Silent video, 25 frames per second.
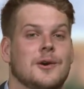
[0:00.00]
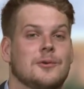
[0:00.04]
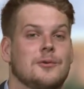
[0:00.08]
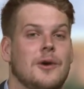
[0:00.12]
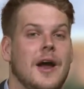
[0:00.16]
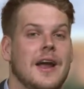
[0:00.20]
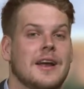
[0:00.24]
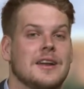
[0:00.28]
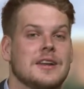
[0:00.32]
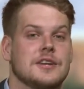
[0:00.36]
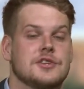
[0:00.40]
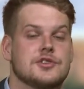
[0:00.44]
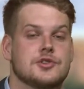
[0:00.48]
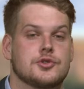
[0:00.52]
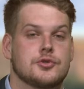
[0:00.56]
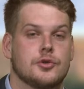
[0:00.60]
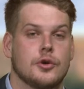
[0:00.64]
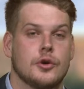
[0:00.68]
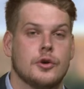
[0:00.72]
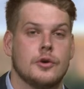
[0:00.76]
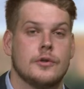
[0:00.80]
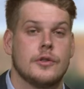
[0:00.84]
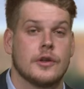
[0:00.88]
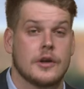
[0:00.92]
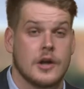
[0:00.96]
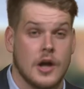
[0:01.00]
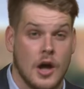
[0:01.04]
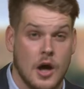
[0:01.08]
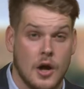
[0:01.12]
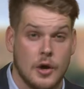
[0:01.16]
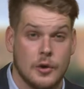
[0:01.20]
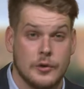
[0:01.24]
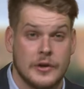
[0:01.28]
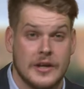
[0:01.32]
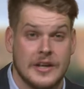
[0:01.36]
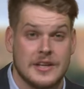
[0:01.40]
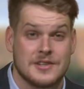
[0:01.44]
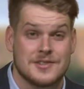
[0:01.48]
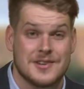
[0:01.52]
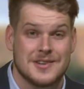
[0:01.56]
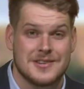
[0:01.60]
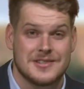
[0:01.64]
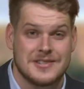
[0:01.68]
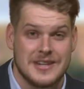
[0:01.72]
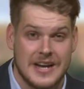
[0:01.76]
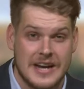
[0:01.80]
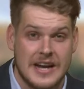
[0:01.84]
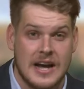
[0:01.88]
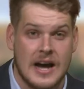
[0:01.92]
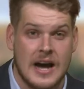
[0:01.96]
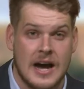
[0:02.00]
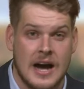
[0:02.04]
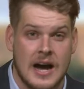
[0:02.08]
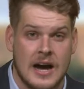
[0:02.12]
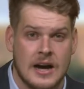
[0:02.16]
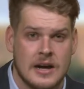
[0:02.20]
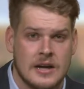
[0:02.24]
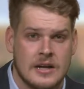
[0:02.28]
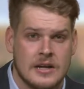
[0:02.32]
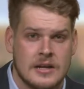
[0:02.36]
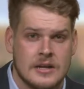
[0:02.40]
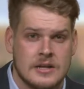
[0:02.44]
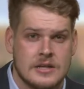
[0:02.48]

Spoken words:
Rail is true, the code is DR.